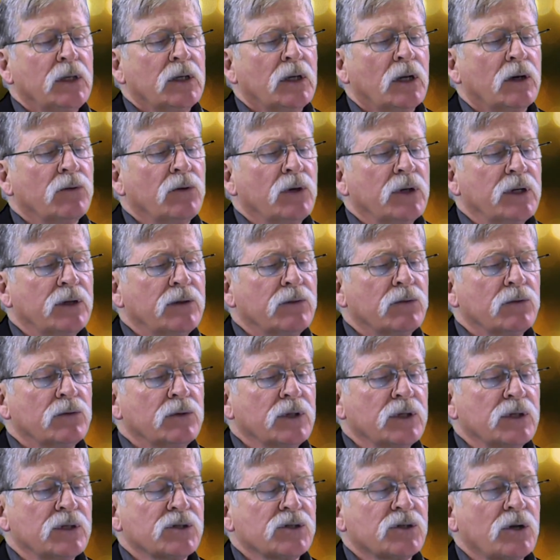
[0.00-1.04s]
Now we're
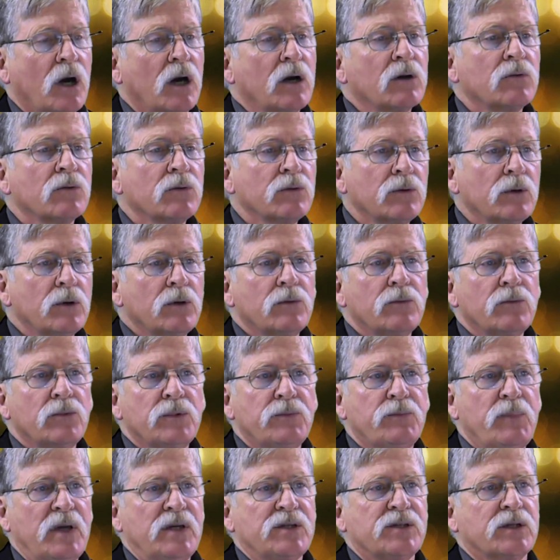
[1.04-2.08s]
going to start
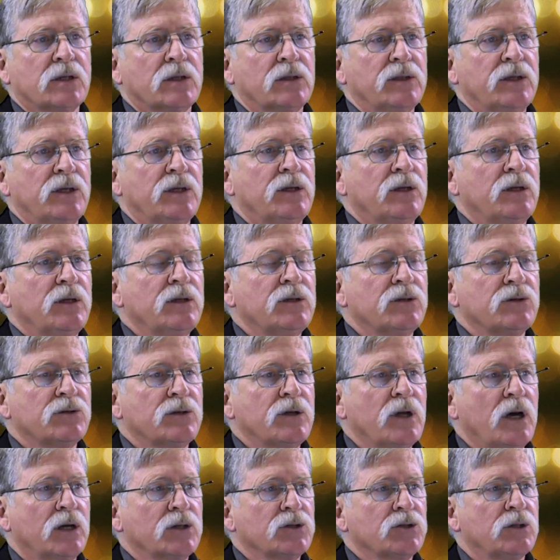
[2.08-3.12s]
with basically an
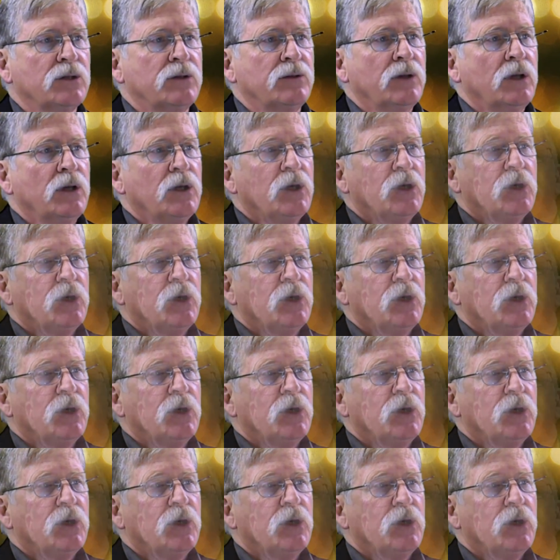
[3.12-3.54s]
introduction.